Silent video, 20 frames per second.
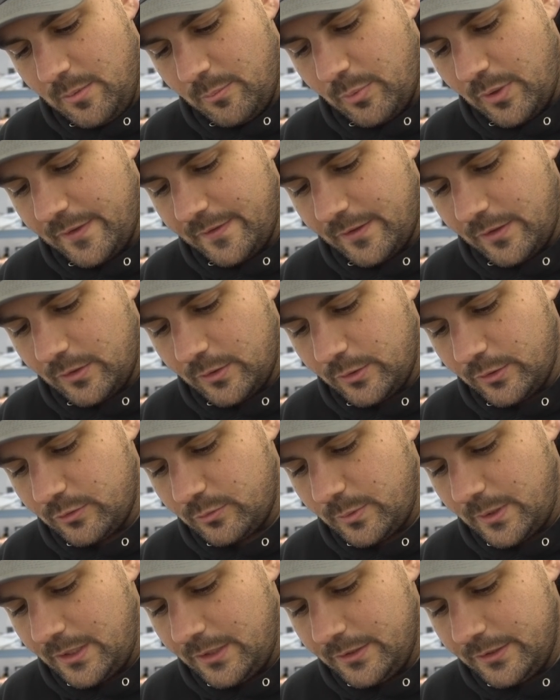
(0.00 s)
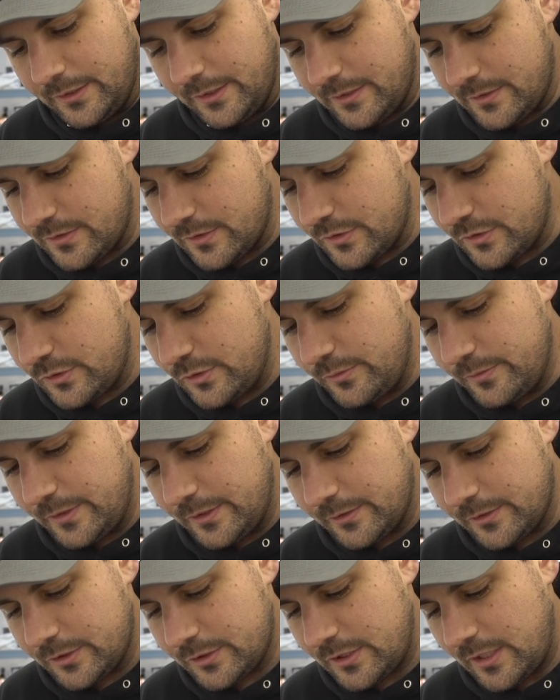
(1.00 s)
Praying that all goes well. Here's a
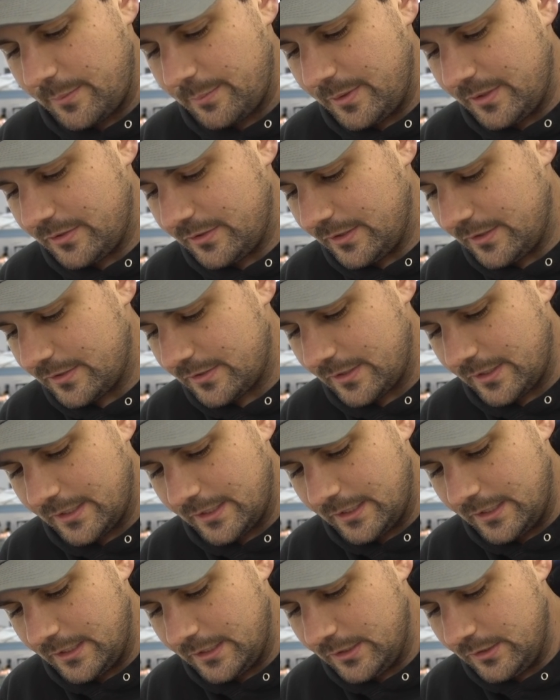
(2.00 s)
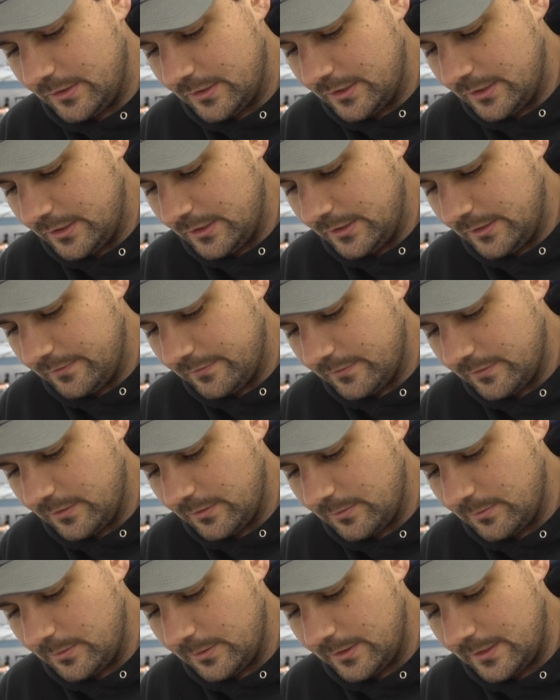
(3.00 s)
souvenir in the shop yesterday. Decided to give you a new gift
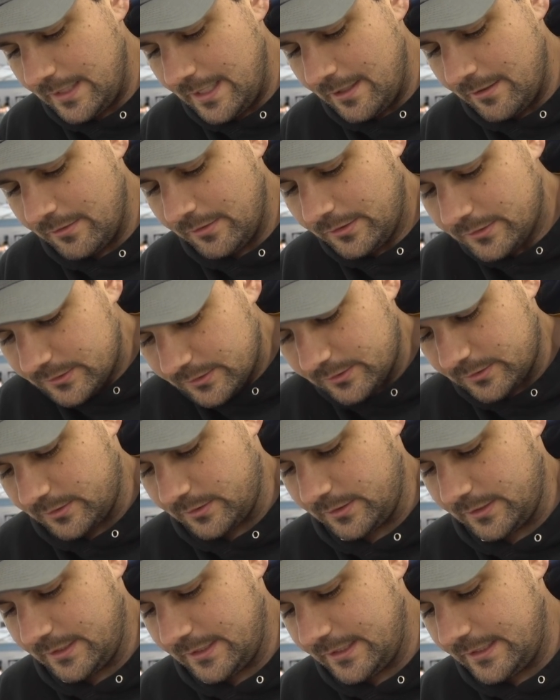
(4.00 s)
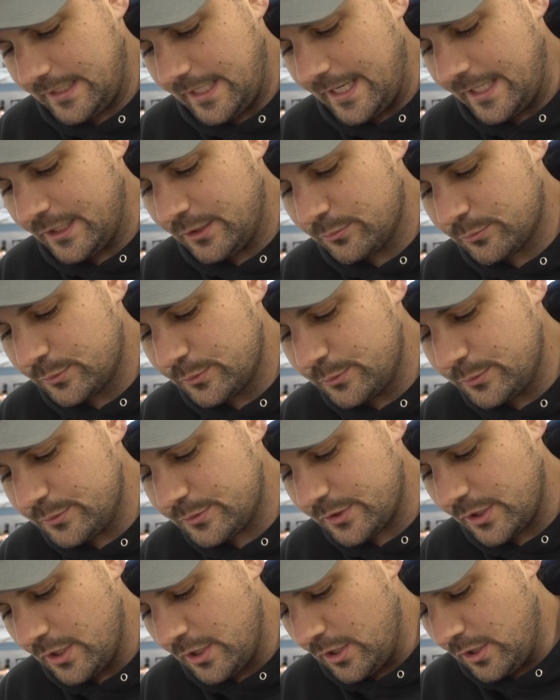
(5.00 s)
on the way down under.
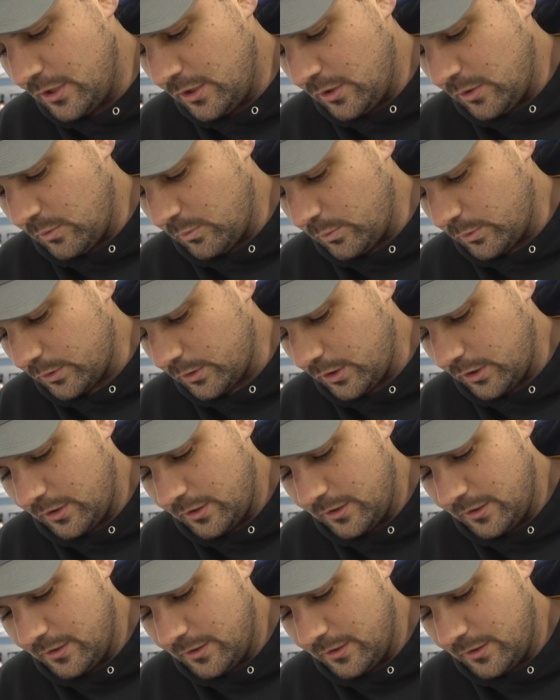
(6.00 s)
Kangaroos were...